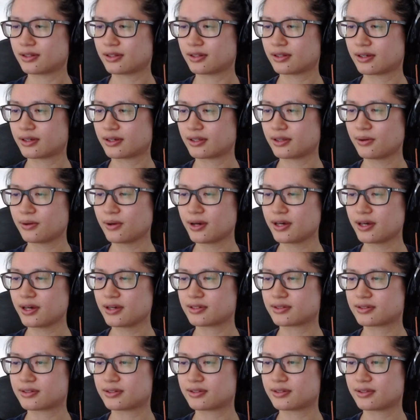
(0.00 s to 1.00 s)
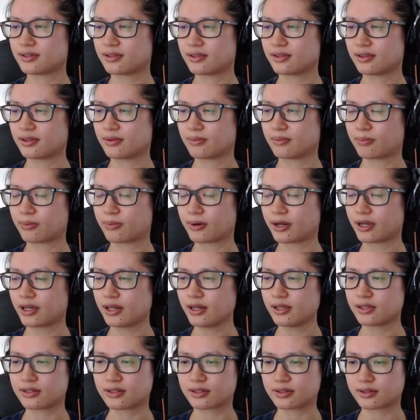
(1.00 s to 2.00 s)
Otherwise, brain
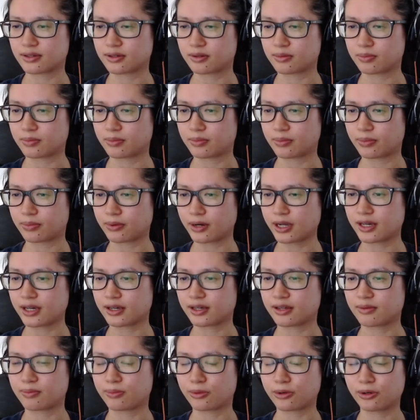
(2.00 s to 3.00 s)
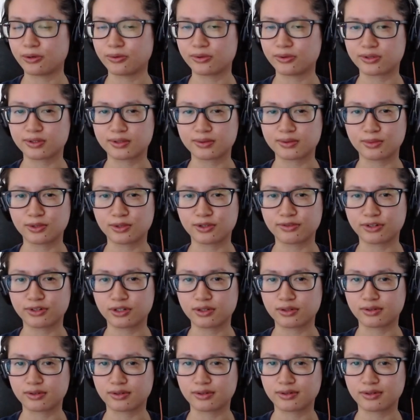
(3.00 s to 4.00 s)
is just going to break and Bort will just move
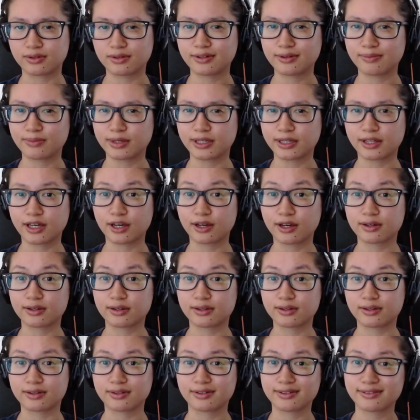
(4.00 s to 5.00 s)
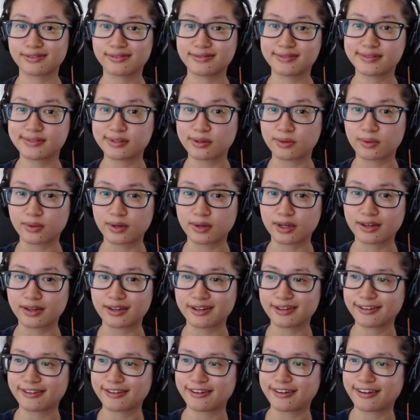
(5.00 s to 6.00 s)
on. Be like, oh, 2
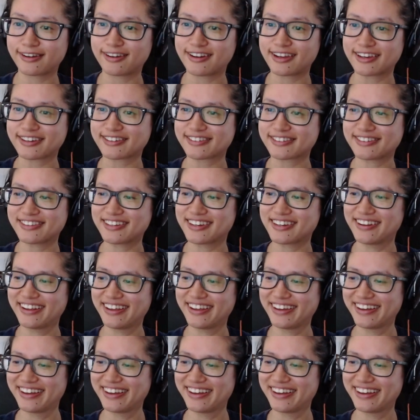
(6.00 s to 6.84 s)
week. Next.